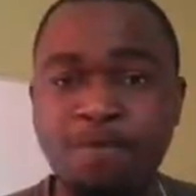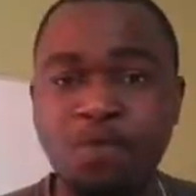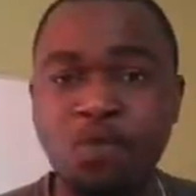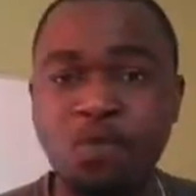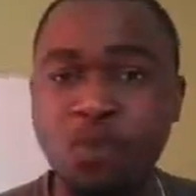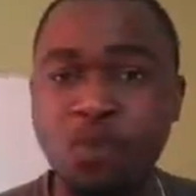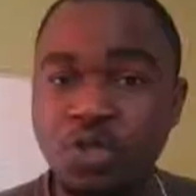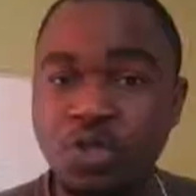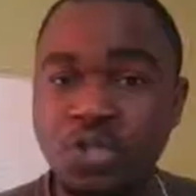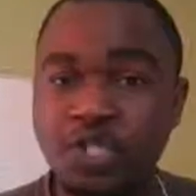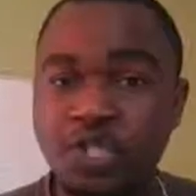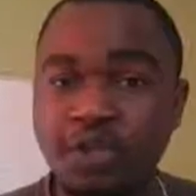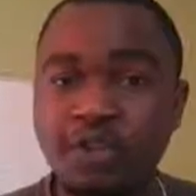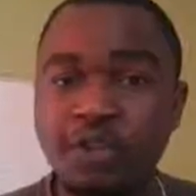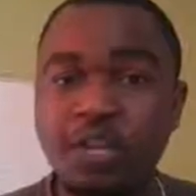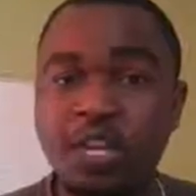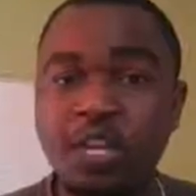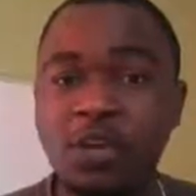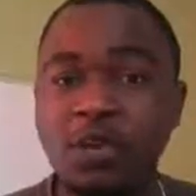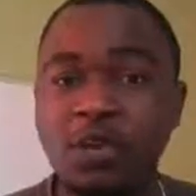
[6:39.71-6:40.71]
you would
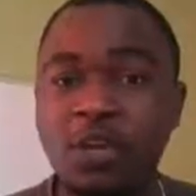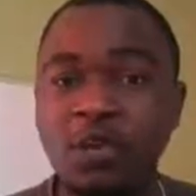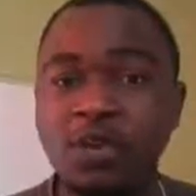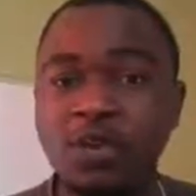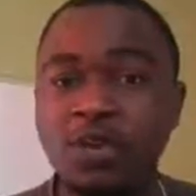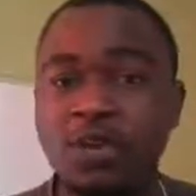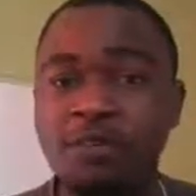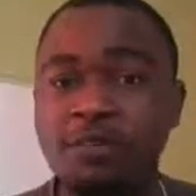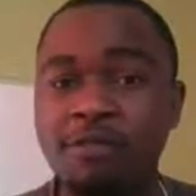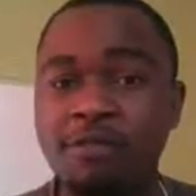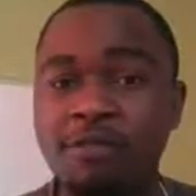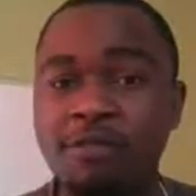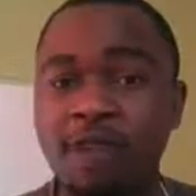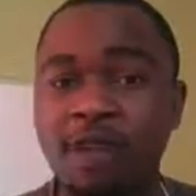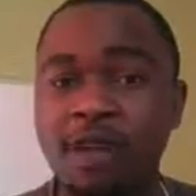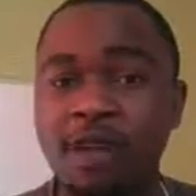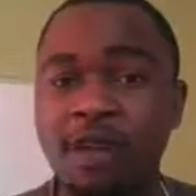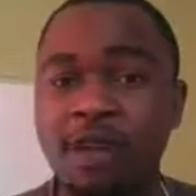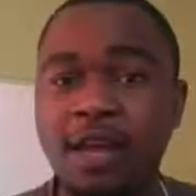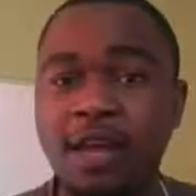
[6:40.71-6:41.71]
definitely want to have
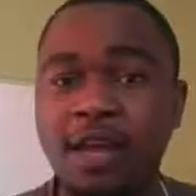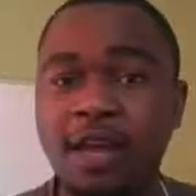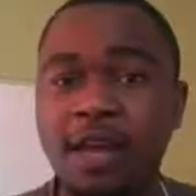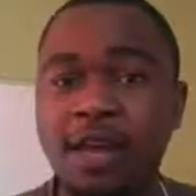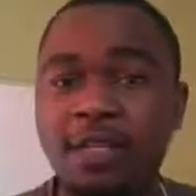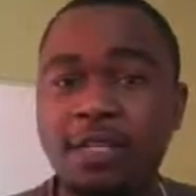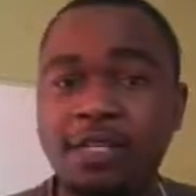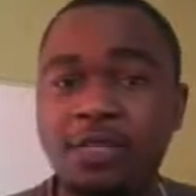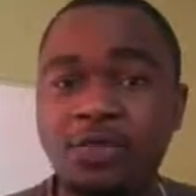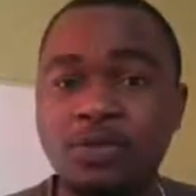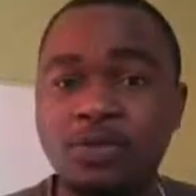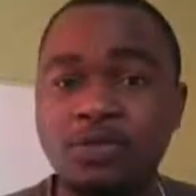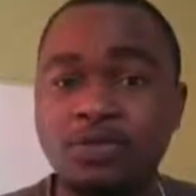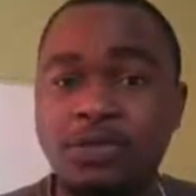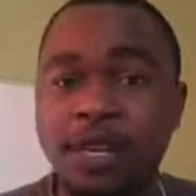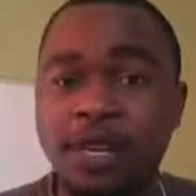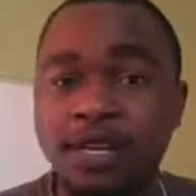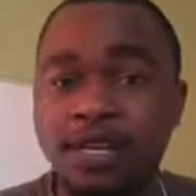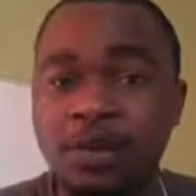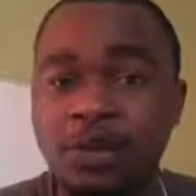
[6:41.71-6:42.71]
an analysis to
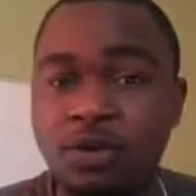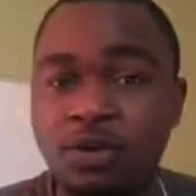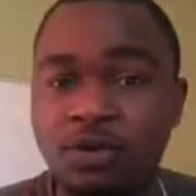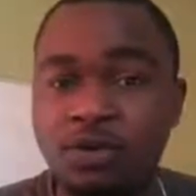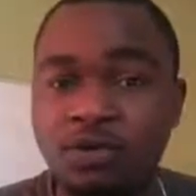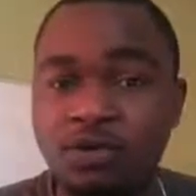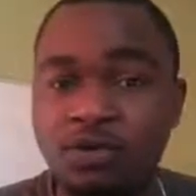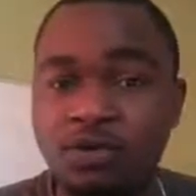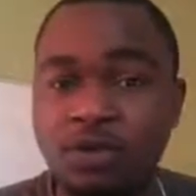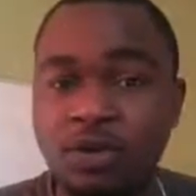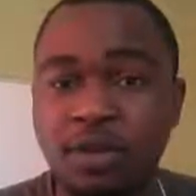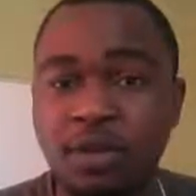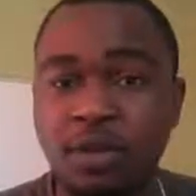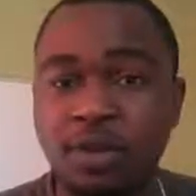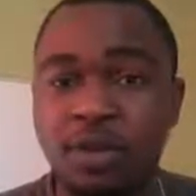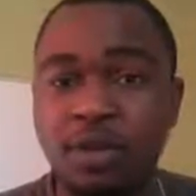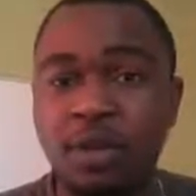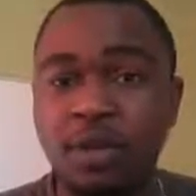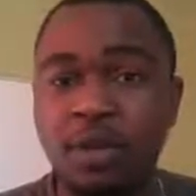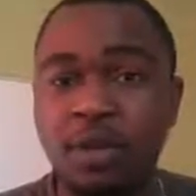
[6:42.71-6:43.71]
find out of
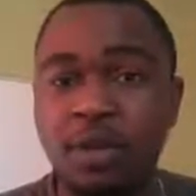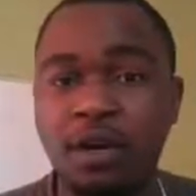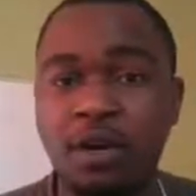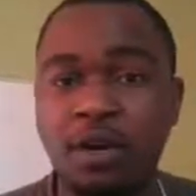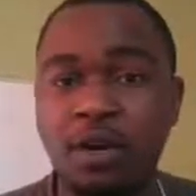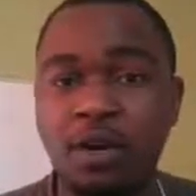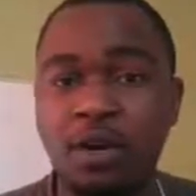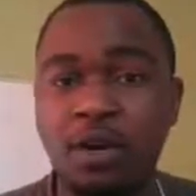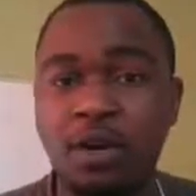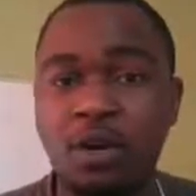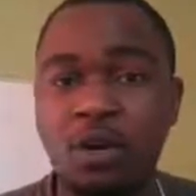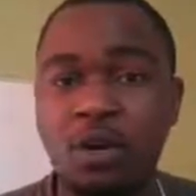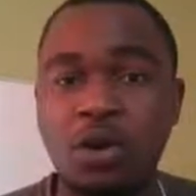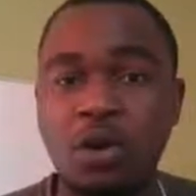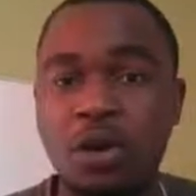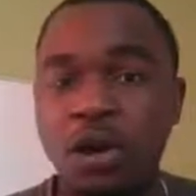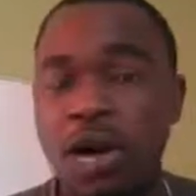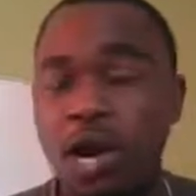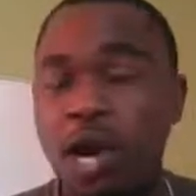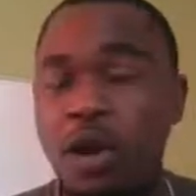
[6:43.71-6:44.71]
uh,
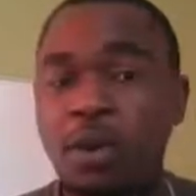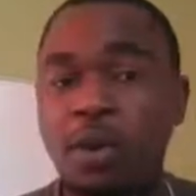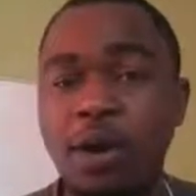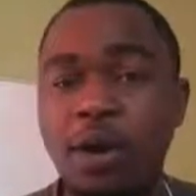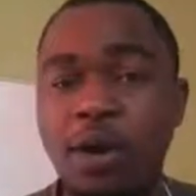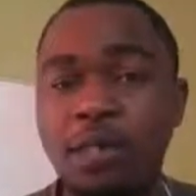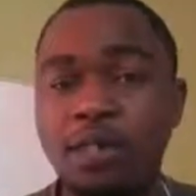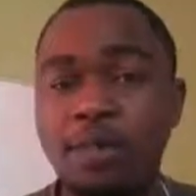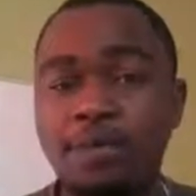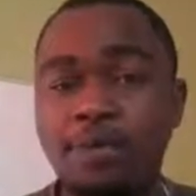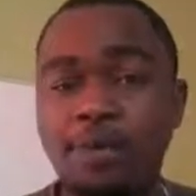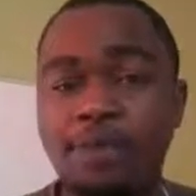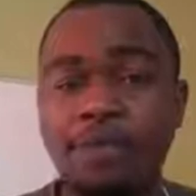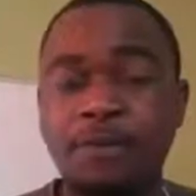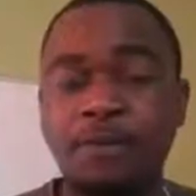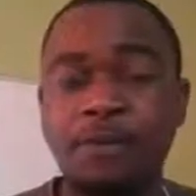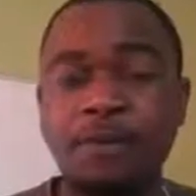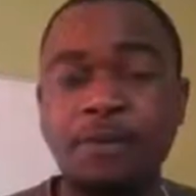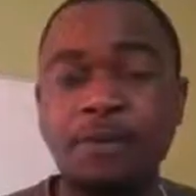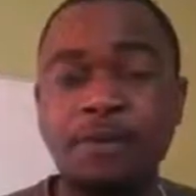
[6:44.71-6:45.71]
how are the
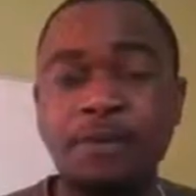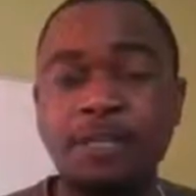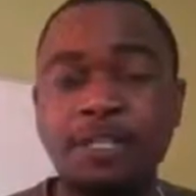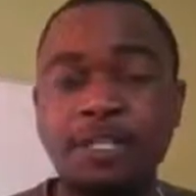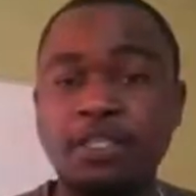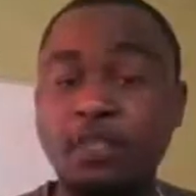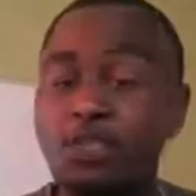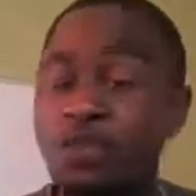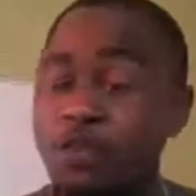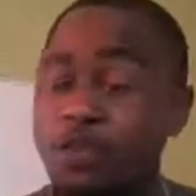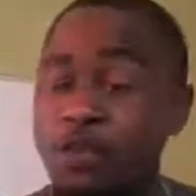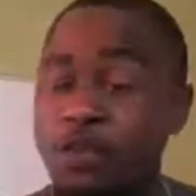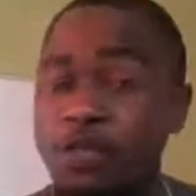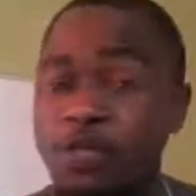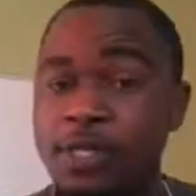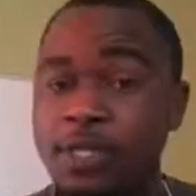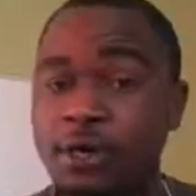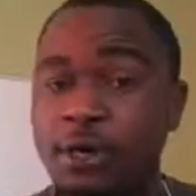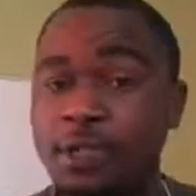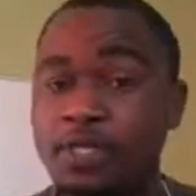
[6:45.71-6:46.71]
people
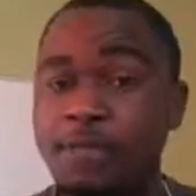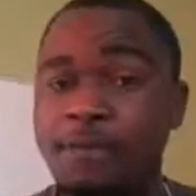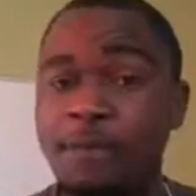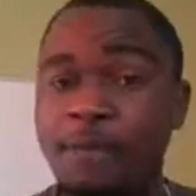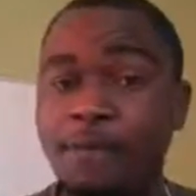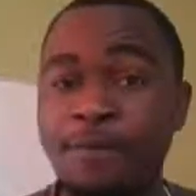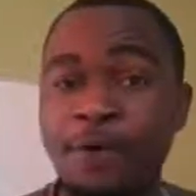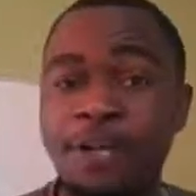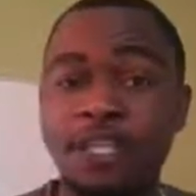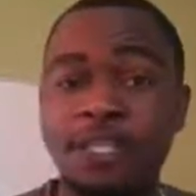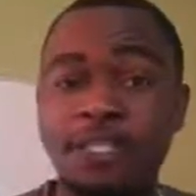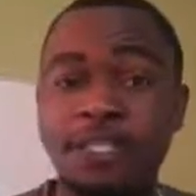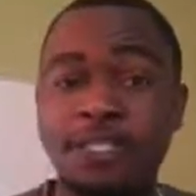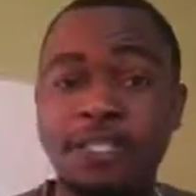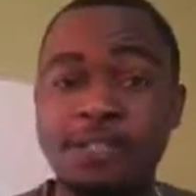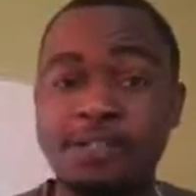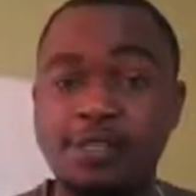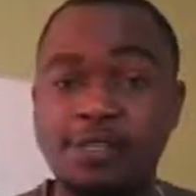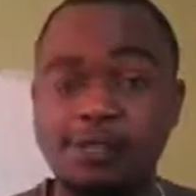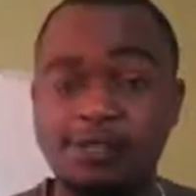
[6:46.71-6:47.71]
distributed, how the population is
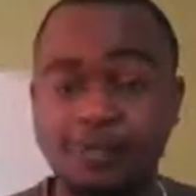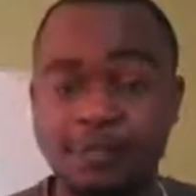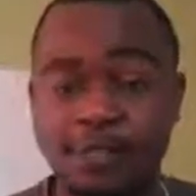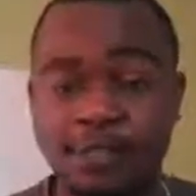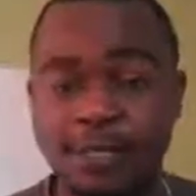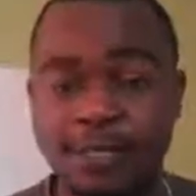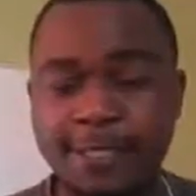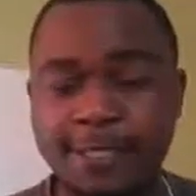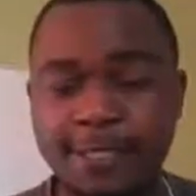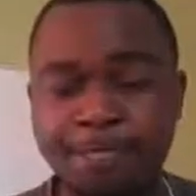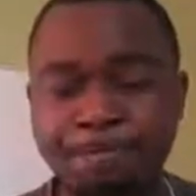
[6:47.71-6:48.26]
distributed.